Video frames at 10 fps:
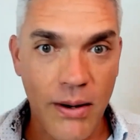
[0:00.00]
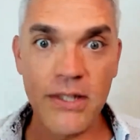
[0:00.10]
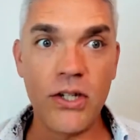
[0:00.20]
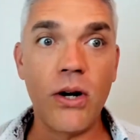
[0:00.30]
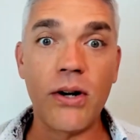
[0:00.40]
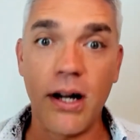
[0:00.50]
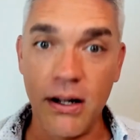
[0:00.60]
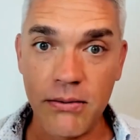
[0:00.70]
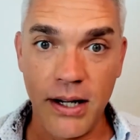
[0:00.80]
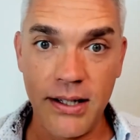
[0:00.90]
I mean,
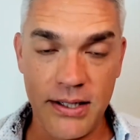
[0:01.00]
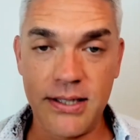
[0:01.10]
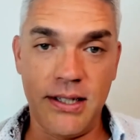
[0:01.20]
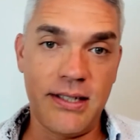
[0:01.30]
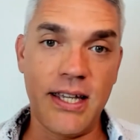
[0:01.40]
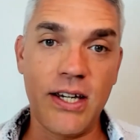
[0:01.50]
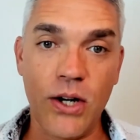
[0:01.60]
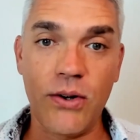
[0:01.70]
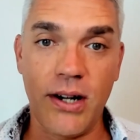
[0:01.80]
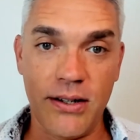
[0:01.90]
yoga, right? Let's take
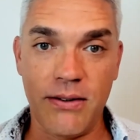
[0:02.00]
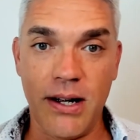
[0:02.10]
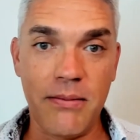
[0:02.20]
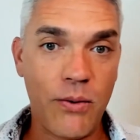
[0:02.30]
yoga, right?